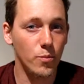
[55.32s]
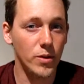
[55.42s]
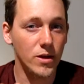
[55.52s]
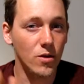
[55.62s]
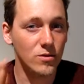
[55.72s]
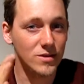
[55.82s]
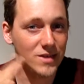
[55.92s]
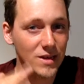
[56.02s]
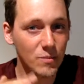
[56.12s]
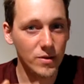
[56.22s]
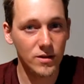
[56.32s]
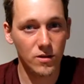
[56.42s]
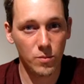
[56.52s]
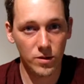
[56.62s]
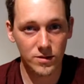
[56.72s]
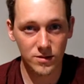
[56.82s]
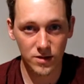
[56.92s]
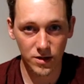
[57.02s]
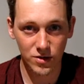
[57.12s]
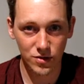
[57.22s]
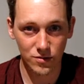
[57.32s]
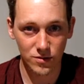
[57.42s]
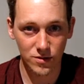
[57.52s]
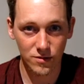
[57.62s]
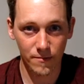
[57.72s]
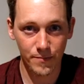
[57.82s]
but goes deep into the person's issues.